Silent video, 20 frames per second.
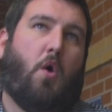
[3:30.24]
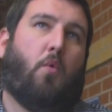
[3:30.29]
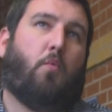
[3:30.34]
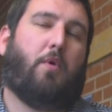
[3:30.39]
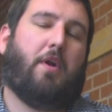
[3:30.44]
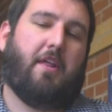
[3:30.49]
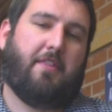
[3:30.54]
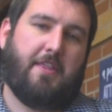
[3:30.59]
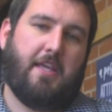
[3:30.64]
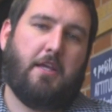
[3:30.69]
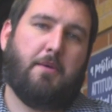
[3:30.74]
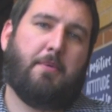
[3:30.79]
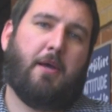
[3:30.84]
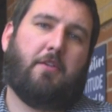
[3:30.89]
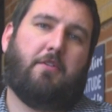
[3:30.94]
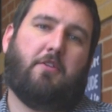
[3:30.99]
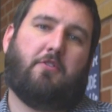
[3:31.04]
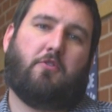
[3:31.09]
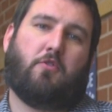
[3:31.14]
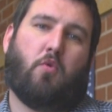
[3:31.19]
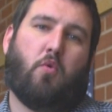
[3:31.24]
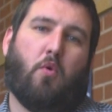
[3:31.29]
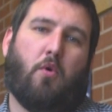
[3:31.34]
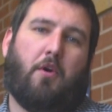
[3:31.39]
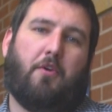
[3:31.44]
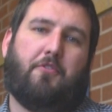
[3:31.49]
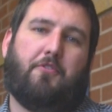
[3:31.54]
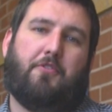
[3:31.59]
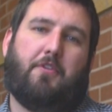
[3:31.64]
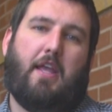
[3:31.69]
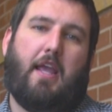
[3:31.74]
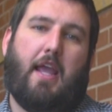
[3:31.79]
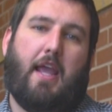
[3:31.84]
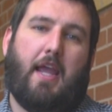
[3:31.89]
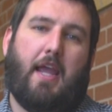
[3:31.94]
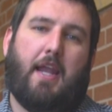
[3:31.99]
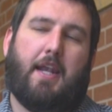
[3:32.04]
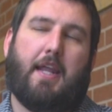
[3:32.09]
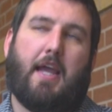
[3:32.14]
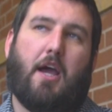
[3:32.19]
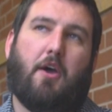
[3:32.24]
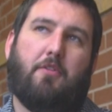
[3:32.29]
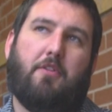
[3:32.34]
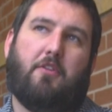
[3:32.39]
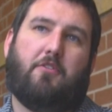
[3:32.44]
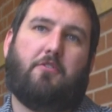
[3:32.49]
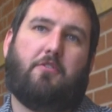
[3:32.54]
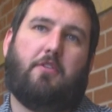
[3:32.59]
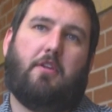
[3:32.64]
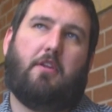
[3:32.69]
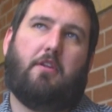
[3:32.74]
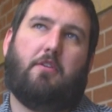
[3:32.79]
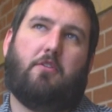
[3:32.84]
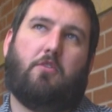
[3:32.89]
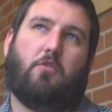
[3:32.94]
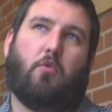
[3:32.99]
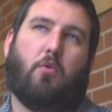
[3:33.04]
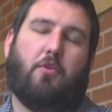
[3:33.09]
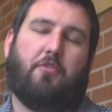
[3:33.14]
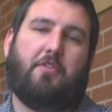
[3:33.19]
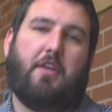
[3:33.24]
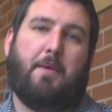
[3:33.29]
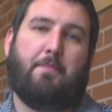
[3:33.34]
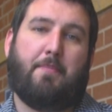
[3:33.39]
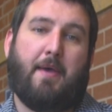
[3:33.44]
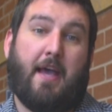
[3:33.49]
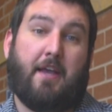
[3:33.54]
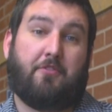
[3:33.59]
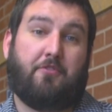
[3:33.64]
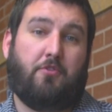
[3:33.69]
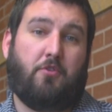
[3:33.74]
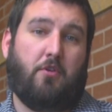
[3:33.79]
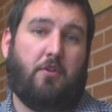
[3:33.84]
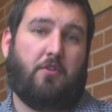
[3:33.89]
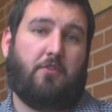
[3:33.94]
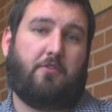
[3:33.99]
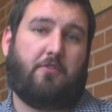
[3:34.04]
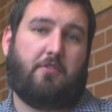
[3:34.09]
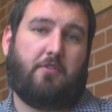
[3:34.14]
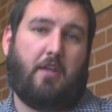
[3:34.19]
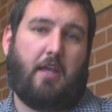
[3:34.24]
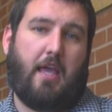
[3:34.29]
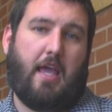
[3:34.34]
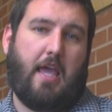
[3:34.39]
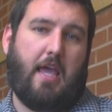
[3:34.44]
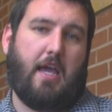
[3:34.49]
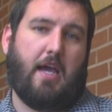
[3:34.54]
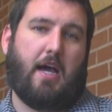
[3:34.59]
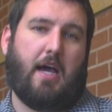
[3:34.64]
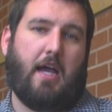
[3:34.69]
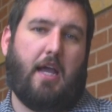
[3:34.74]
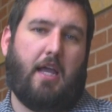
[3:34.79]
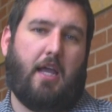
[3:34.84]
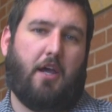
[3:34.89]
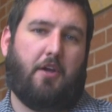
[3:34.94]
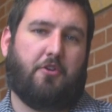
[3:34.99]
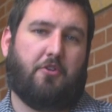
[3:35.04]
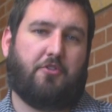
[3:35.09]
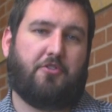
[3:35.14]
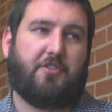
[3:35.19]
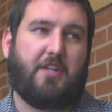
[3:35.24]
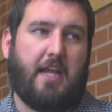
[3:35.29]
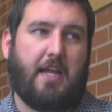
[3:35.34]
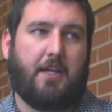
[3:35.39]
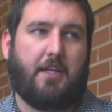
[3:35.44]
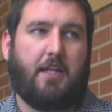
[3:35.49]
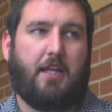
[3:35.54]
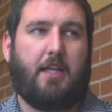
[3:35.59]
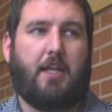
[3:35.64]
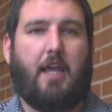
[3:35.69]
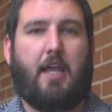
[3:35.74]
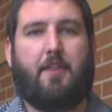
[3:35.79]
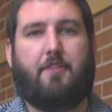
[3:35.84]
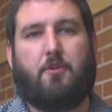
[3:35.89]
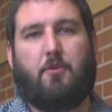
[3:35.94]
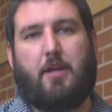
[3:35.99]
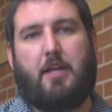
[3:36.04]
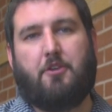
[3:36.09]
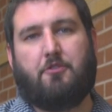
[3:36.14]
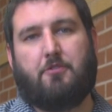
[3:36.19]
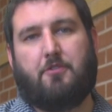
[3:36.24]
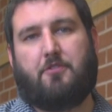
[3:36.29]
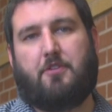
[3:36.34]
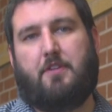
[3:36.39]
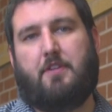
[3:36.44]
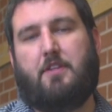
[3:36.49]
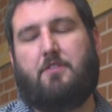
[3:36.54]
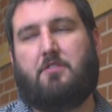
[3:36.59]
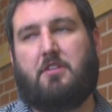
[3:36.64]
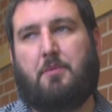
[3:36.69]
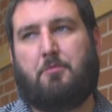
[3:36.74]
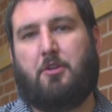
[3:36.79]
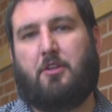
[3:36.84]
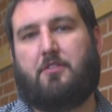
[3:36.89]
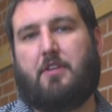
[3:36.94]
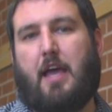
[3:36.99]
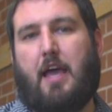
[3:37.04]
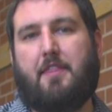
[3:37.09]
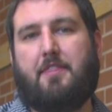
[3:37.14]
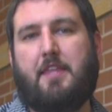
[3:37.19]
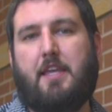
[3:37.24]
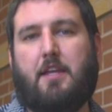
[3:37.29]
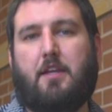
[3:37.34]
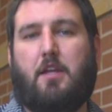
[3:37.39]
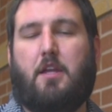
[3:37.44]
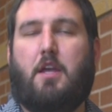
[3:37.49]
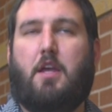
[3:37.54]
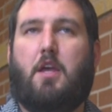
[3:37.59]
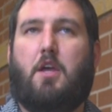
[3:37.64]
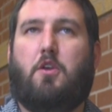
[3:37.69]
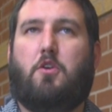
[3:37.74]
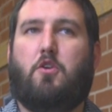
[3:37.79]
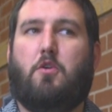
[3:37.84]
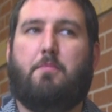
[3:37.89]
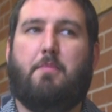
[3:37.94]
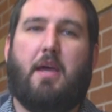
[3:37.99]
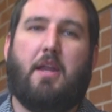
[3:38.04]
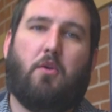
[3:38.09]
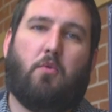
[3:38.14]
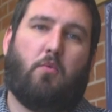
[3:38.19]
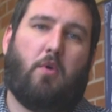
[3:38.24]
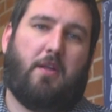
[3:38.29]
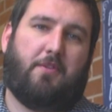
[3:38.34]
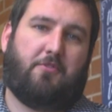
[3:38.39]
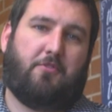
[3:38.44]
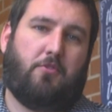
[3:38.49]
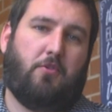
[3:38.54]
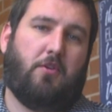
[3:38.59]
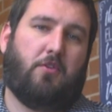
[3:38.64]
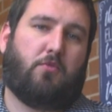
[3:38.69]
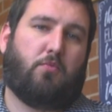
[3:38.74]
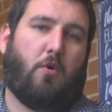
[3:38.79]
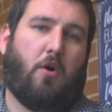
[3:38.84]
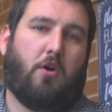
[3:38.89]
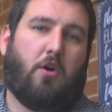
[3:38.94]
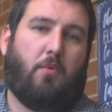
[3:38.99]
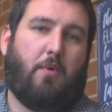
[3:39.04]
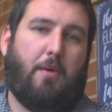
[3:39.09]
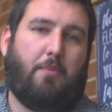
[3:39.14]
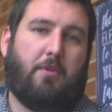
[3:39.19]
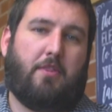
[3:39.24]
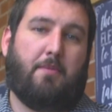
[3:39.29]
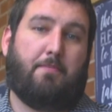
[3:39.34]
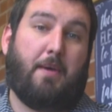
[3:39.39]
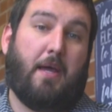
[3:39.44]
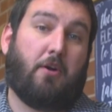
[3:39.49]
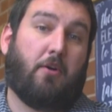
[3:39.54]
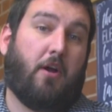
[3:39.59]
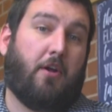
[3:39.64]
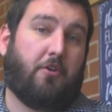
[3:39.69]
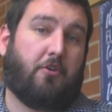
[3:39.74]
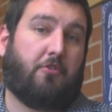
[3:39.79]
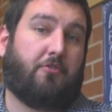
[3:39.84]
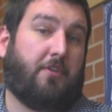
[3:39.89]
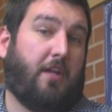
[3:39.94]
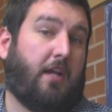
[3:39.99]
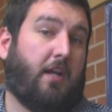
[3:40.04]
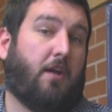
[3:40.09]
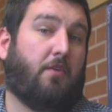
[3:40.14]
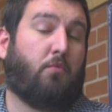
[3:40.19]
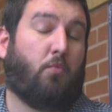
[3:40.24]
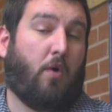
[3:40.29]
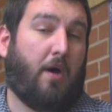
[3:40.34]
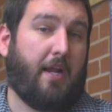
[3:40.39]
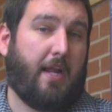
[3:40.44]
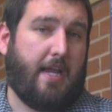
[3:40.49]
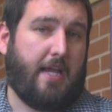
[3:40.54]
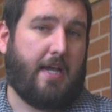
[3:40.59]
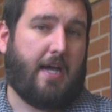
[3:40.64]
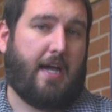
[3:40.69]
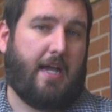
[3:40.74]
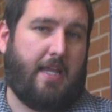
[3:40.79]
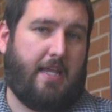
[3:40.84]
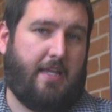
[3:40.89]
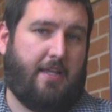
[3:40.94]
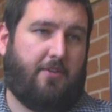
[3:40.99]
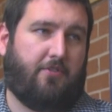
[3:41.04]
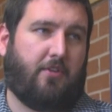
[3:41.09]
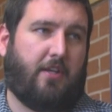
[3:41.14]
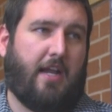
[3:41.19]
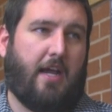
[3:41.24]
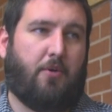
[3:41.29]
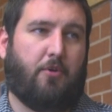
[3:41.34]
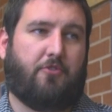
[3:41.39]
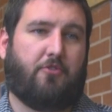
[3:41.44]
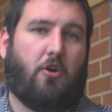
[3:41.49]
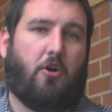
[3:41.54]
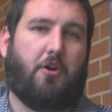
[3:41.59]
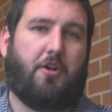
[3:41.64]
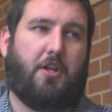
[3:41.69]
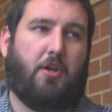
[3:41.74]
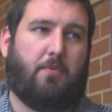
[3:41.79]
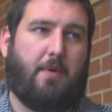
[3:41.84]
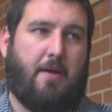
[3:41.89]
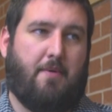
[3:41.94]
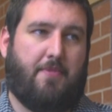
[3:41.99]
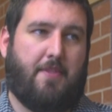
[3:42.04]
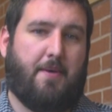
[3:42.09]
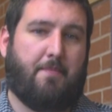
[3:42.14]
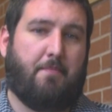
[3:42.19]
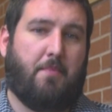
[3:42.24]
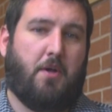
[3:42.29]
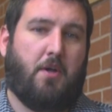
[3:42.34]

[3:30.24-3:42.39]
When I think about this course and how this course impacts students' AI understanding and their interest in these subjects, I think no matter what, students walk away with a better understanding of what AI is and how it's already around them.